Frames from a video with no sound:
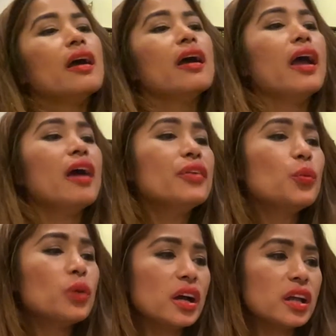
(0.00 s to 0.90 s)

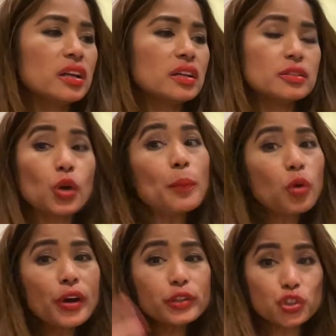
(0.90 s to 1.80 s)
everyone, so I'm
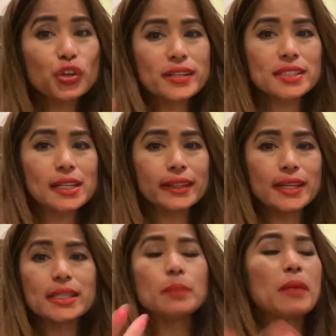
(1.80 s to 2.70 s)
going to translate
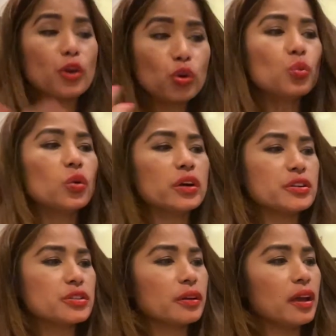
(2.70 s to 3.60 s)
this in my own
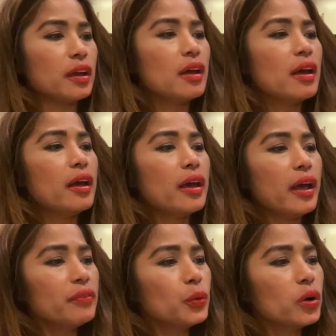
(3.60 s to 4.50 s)
words, okay?
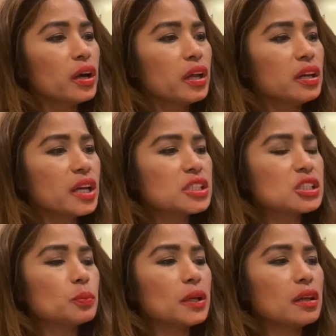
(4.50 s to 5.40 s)
Everyone needs
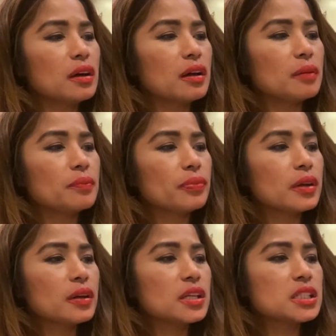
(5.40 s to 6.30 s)
to be loved,
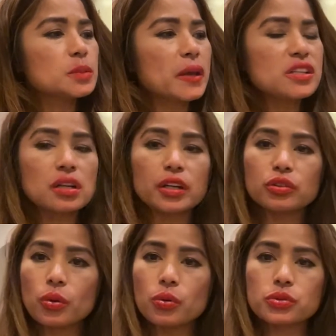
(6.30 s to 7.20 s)
especially
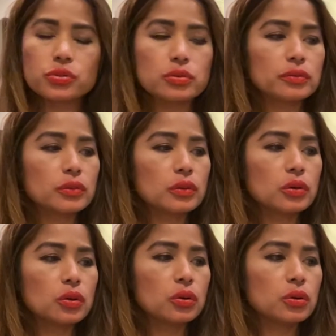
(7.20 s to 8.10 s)
those
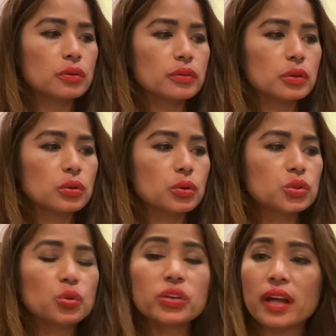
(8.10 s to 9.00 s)
who
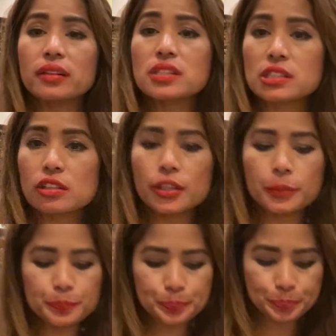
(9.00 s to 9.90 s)
do not deserve.
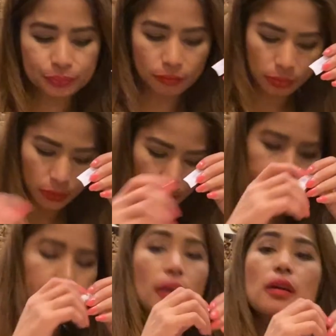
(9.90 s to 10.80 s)

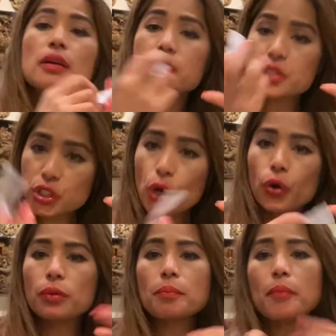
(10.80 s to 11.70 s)

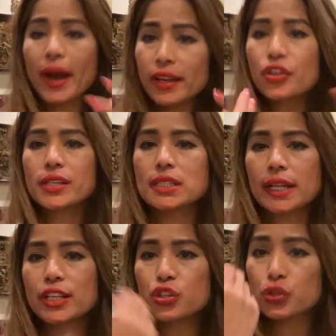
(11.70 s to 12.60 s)
So, my
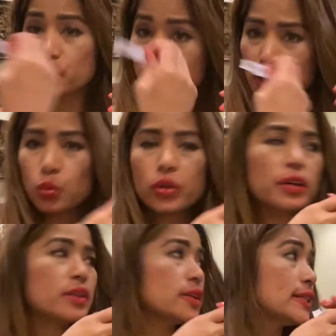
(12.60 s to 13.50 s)
translation to this
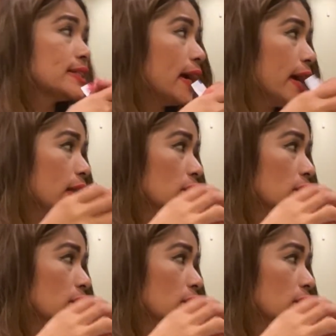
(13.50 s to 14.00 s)
word is that